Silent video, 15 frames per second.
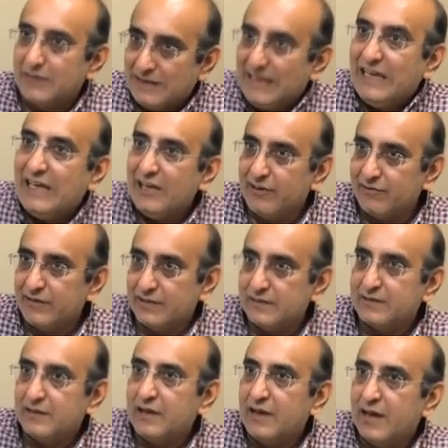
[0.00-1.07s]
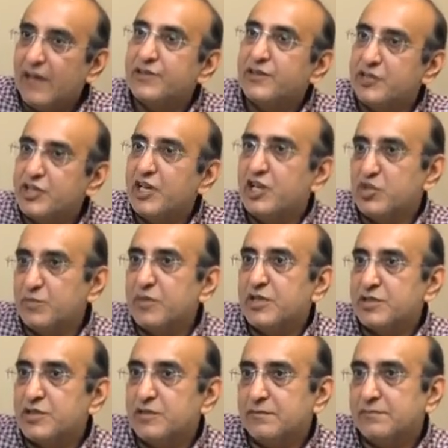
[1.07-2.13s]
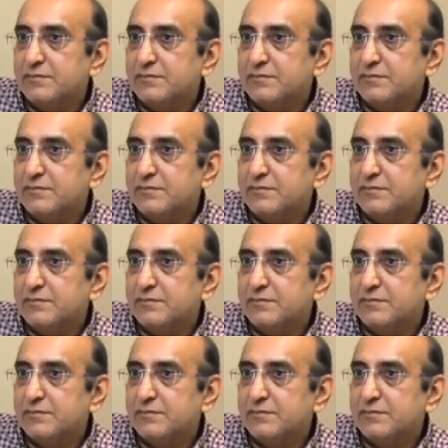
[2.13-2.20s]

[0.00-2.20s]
dealing with. Hasn't changed much.